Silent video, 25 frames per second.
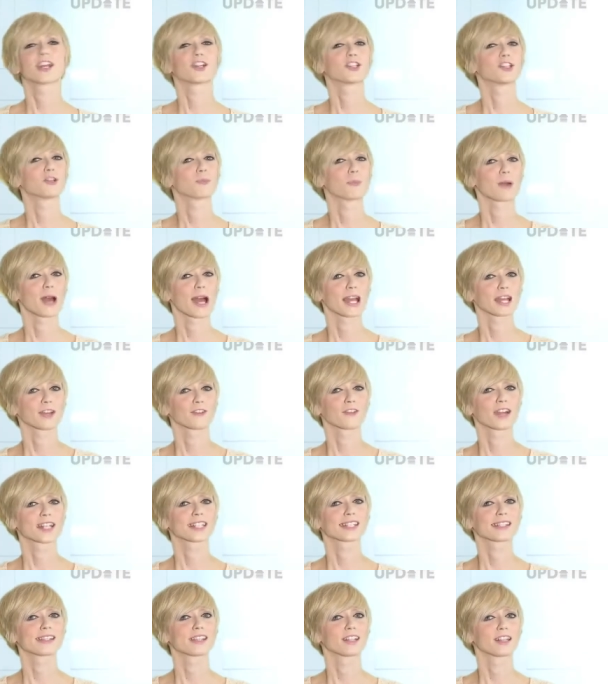earn you bragging
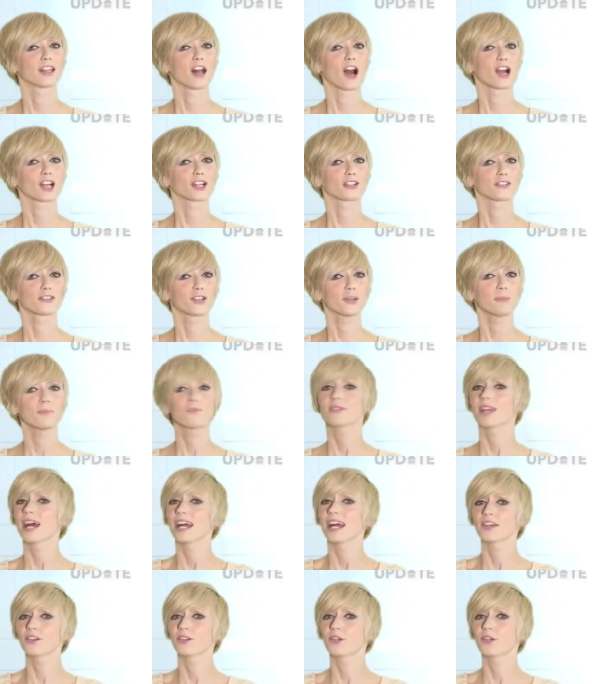rights in the locker room,
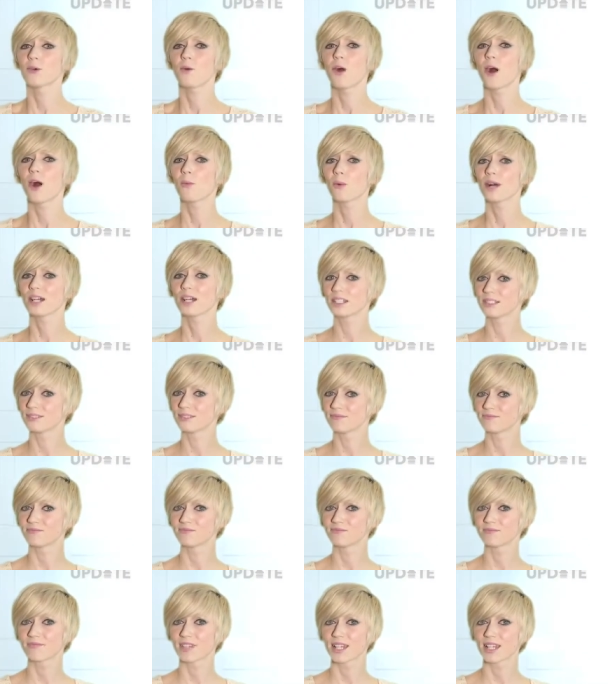I don't know what will.
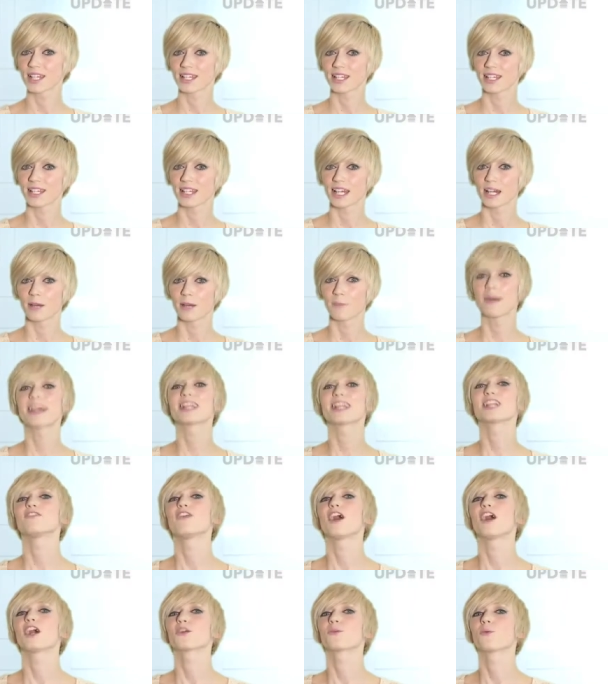Medal
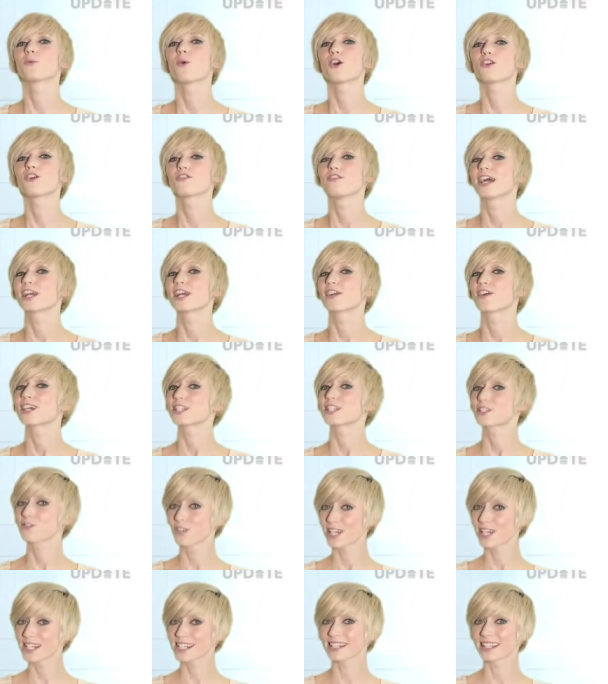of Honor Warfighter
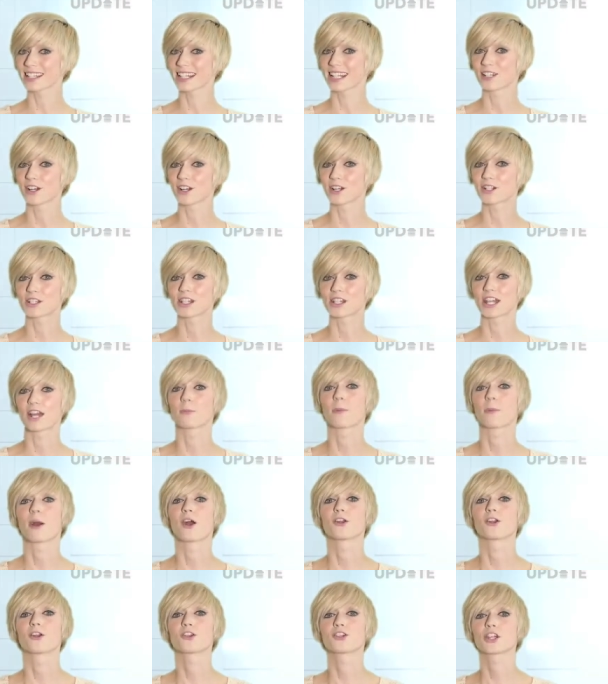has recently announced their
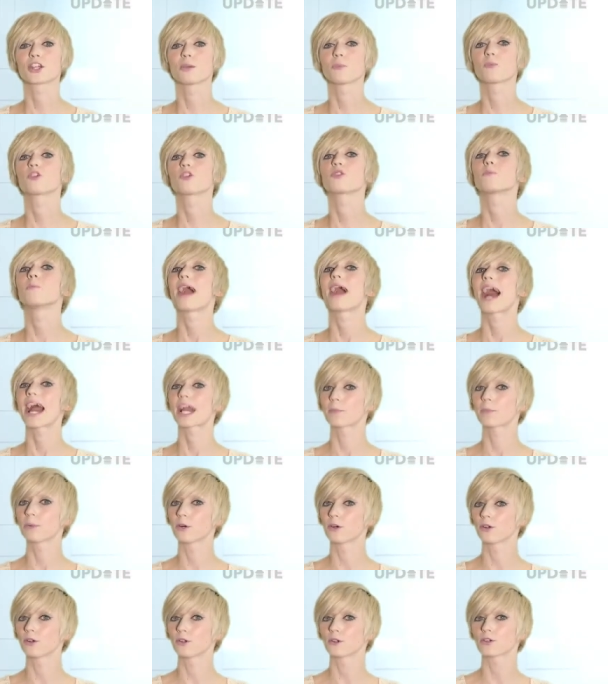partnership with
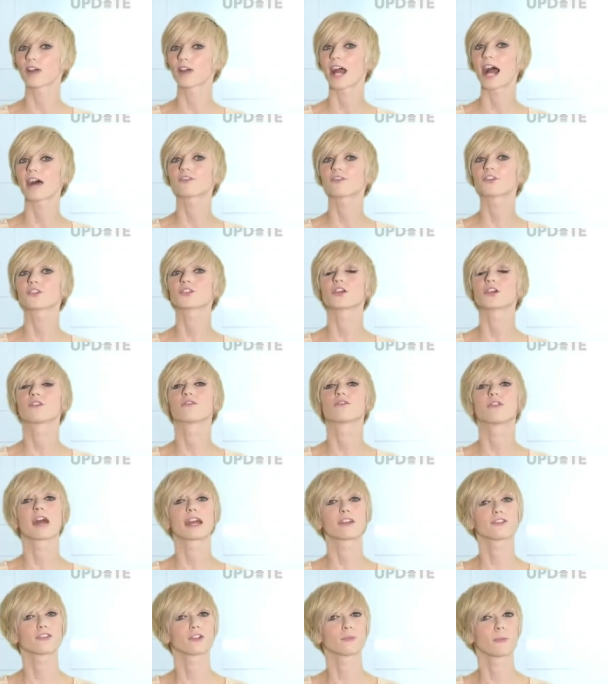Magpul, crafters of
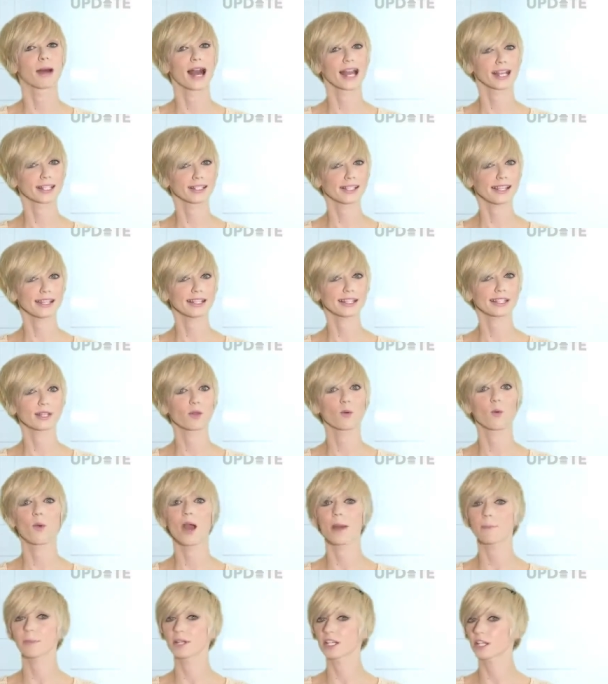rifle magazines,
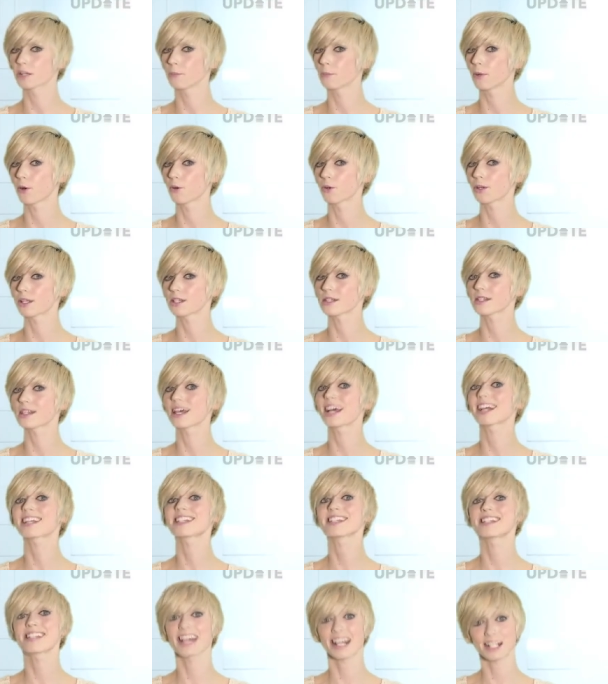weapon components, yeah.
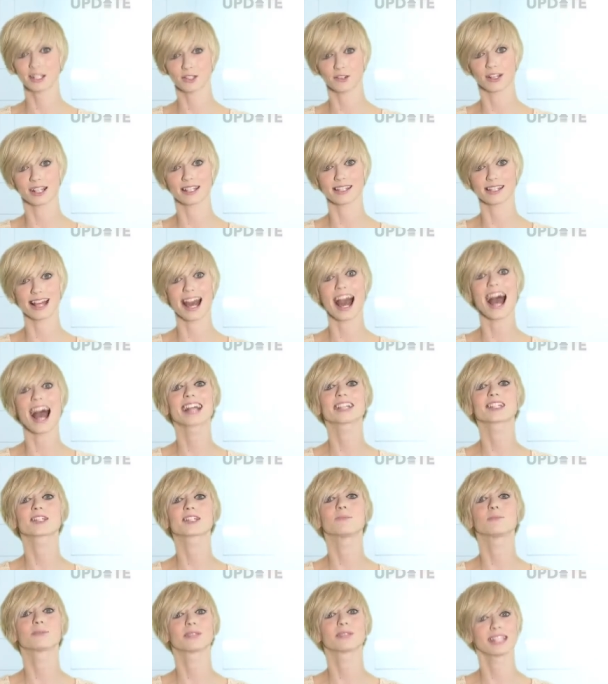accessories, and
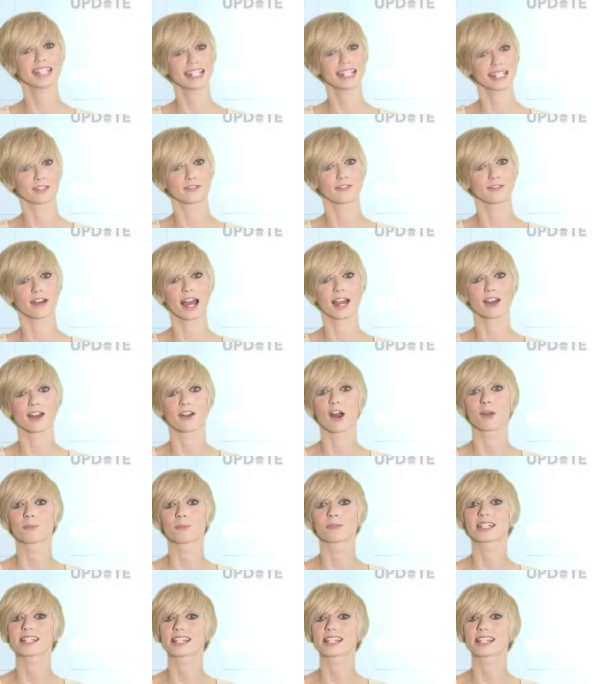complete firearm